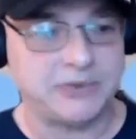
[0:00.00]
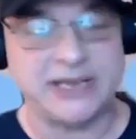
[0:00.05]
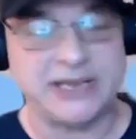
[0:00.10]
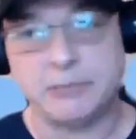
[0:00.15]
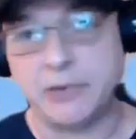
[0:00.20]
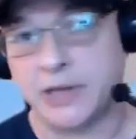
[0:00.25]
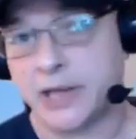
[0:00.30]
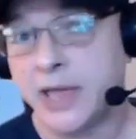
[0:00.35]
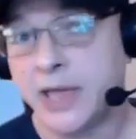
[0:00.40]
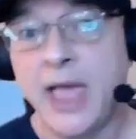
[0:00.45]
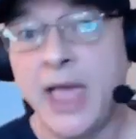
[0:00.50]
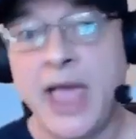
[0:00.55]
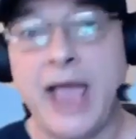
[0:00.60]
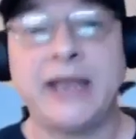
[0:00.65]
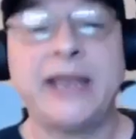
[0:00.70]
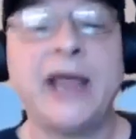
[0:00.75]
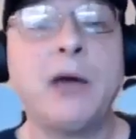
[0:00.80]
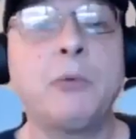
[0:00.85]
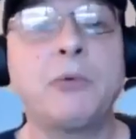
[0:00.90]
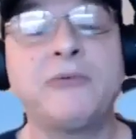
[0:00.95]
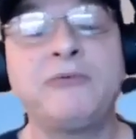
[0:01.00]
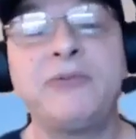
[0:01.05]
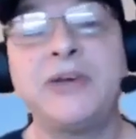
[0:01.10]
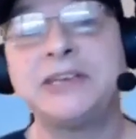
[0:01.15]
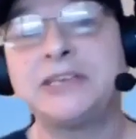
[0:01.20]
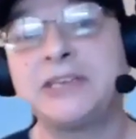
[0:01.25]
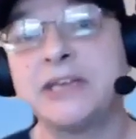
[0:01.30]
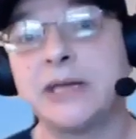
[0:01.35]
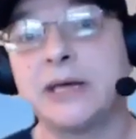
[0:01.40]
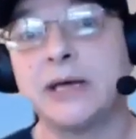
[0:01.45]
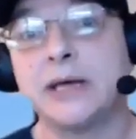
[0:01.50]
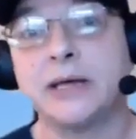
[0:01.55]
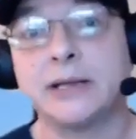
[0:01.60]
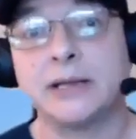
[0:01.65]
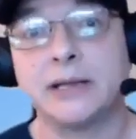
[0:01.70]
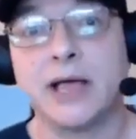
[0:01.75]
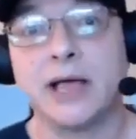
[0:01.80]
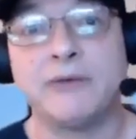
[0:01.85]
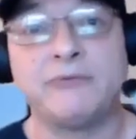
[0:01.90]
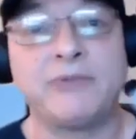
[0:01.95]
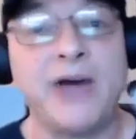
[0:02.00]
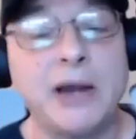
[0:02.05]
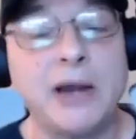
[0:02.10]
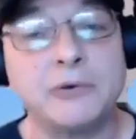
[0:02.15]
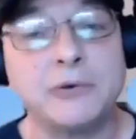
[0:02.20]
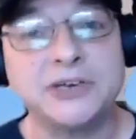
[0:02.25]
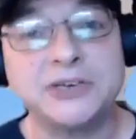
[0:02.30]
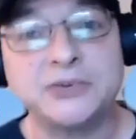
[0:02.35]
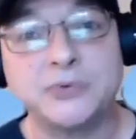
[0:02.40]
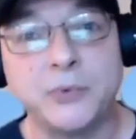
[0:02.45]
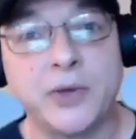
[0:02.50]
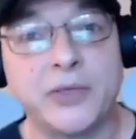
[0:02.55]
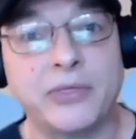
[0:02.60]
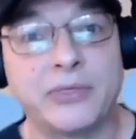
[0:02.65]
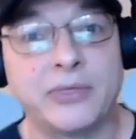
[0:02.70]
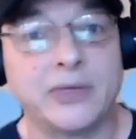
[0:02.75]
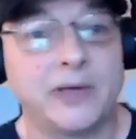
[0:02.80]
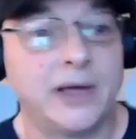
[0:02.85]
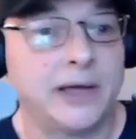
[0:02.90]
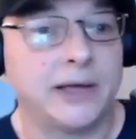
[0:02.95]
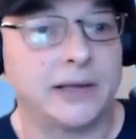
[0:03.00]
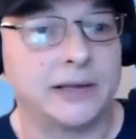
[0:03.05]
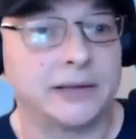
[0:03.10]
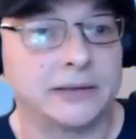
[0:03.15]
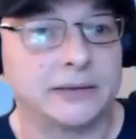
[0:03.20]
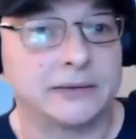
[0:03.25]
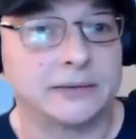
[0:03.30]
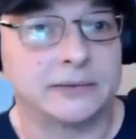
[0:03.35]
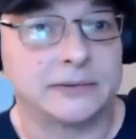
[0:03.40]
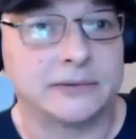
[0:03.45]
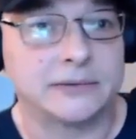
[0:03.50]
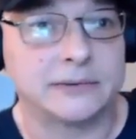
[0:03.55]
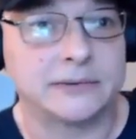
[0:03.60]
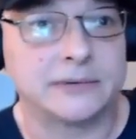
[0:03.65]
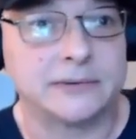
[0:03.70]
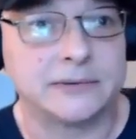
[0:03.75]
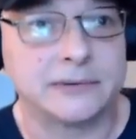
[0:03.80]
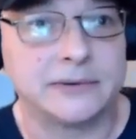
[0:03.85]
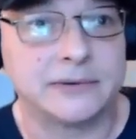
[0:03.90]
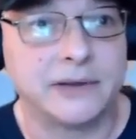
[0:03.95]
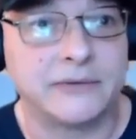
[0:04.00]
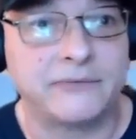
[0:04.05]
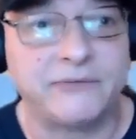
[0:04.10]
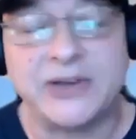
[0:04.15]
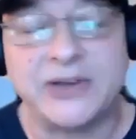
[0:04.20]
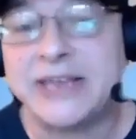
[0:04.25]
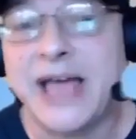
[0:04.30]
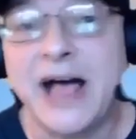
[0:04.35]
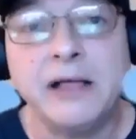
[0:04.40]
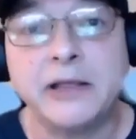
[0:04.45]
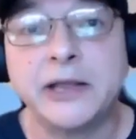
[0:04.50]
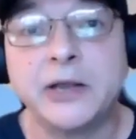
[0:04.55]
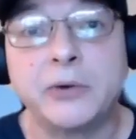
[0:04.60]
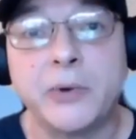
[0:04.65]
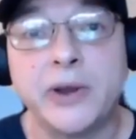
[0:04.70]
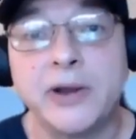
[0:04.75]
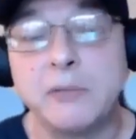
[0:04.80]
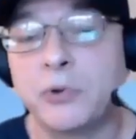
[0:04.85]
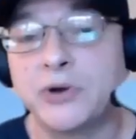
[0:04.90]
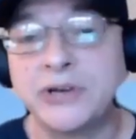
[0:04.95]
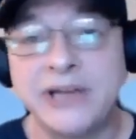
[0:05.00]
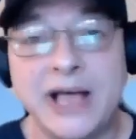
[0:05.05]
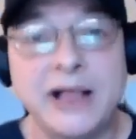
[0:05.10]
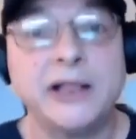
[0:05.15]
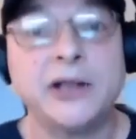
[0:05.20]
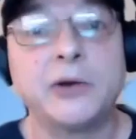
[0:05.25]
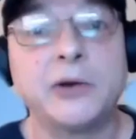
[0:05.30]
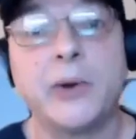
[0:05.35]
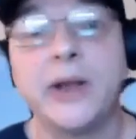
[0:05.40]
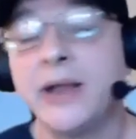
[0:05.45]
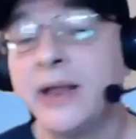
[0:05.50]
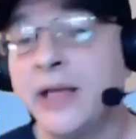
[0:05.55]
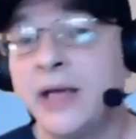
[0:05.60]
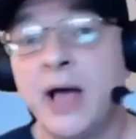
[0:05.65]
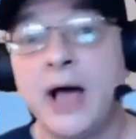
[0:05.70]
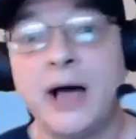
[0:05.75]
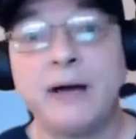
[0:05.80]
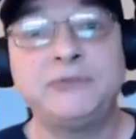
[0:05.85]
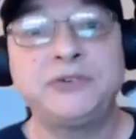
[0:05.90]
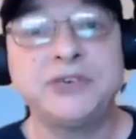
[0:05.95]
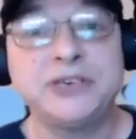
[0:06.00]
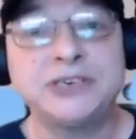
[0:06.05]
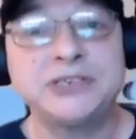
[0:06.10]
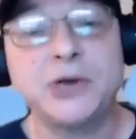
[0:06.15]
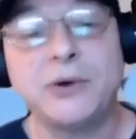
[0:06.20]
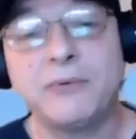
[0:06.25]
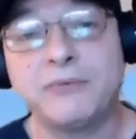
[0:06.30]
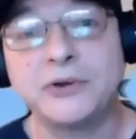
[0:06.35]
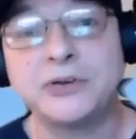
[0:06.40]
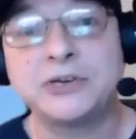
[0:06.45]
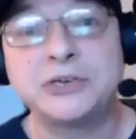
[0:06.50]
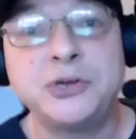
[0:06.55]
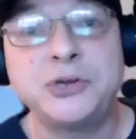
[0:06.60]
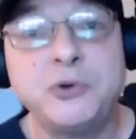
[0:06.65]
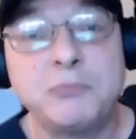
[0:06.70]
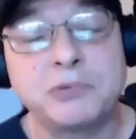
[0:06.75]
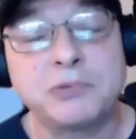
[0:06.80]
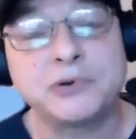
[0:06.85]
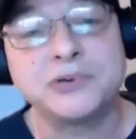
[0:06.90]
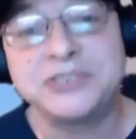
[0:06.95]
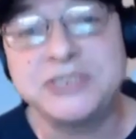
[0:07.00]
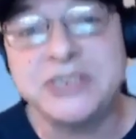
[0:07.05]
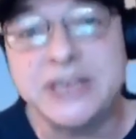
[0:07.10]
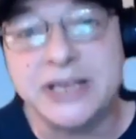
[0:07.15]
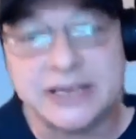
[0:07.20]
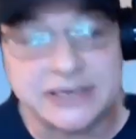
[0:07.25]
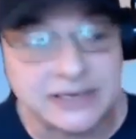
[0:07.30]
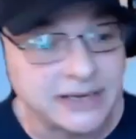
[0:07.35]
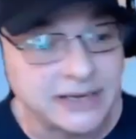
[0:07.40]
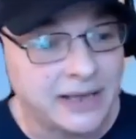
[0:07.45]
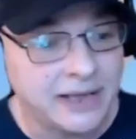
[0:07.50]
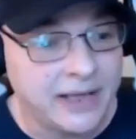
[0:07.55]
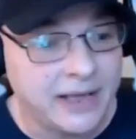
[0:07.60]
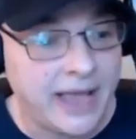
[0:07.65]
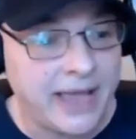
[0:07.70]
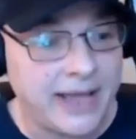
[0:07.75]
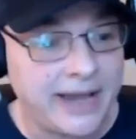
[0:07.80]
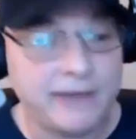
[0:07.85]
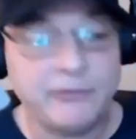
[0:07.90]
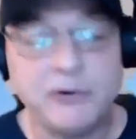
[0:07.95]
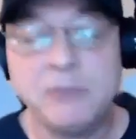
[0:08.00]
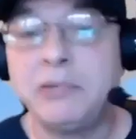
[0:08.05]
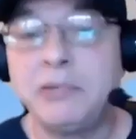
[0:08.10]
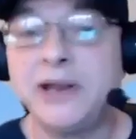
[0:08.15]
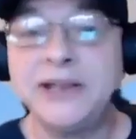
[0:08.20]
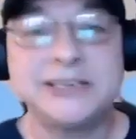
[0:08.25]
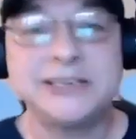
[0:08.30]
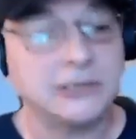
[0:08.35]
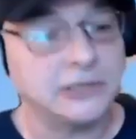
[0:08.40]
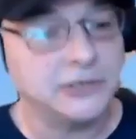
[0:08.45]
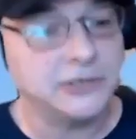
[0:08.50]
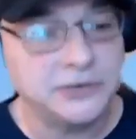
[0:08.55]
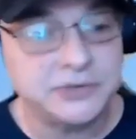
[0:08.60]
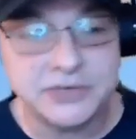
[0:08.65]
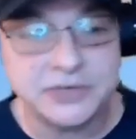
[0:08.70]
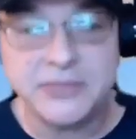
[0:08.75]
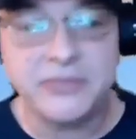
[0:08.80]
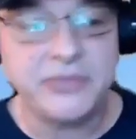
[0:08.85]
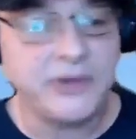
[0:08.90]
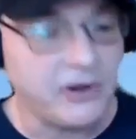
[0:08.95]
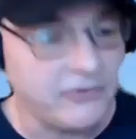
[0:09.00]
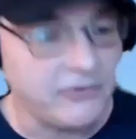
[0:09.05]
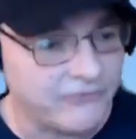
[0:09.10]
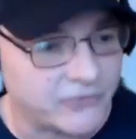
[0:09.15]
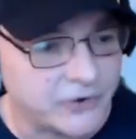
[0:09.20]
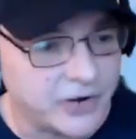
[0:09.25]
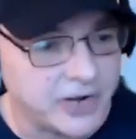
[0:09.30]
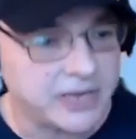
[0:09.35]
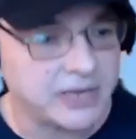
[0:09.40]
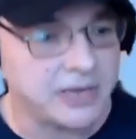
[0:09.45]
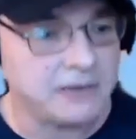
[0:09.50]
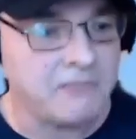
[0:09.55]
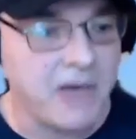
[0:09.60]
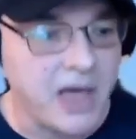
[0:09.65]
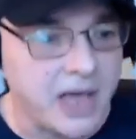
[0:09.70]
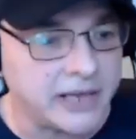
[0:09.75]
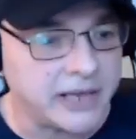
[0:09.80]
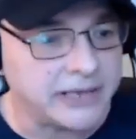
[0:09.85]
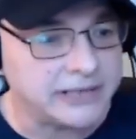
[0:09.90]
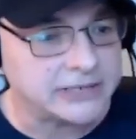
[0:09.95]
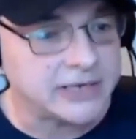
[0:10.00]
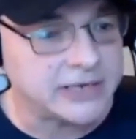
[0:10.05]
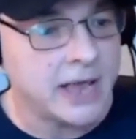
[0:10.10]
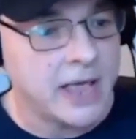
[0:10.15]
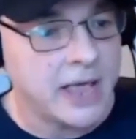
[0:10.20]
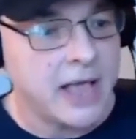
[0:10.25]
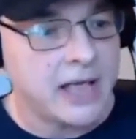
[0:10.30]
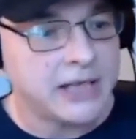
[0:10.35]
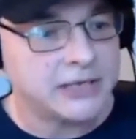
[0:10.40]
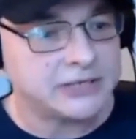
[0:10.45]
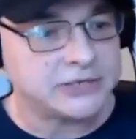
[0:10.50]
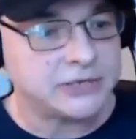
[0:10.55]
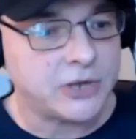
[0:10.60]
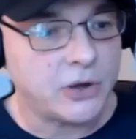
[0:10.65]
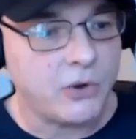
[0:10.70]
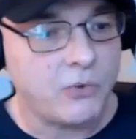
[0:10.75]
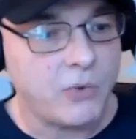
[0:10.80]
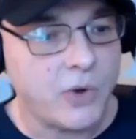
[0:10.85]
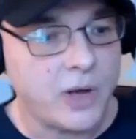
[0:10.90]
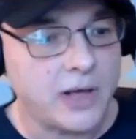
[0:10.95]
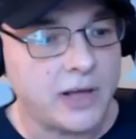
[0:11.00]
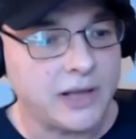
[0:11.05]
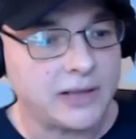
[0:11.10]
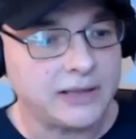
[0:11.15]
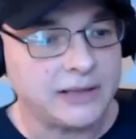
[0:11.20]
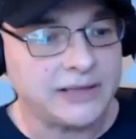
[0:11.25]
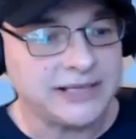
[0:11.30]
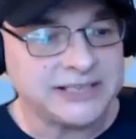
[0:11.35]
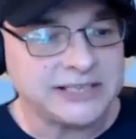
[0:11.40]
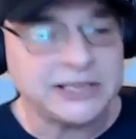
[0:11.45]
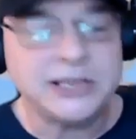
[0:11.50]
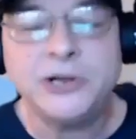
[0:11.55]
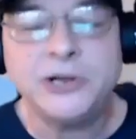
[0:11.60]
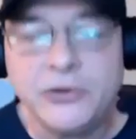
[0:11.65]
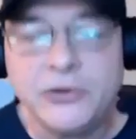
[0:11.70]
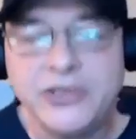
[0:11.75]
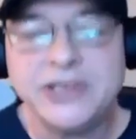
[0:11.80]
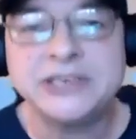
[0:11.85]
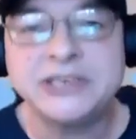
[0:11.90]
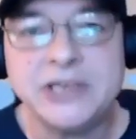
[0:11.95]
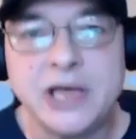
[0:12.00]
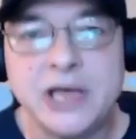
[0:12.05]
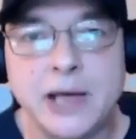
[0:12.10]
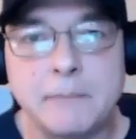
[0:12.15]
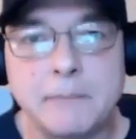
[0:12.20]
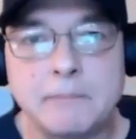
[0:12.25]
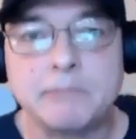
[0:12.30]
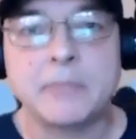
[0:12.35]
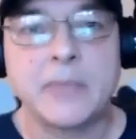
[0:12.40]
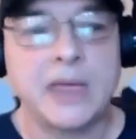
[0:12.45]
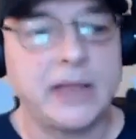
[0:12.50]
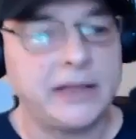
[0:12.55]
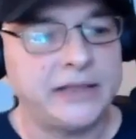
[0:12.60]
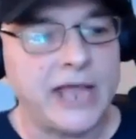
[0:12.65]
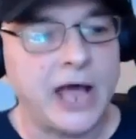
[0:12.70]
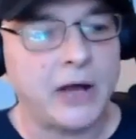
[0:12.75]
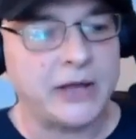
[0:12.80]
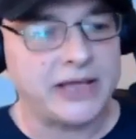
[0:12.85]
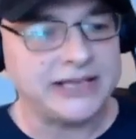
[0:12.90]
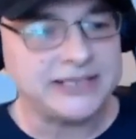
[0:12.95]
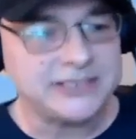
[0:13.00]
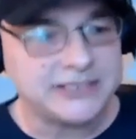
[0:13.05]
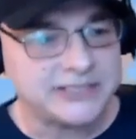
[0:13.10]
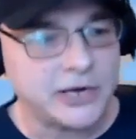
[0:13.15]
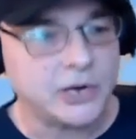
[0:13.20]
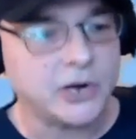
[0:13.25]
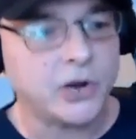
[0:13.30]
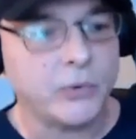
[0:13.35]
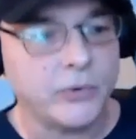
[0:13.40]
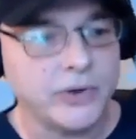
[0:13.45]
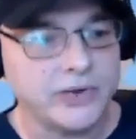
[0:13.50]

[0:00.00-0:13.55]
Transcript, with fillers: epidemic, and now we're facing a, a virus with a fatality rate, a mortality rate of just over two percent, and everybody's losing their freaking minds. So uh, let's clear this up. Now, is there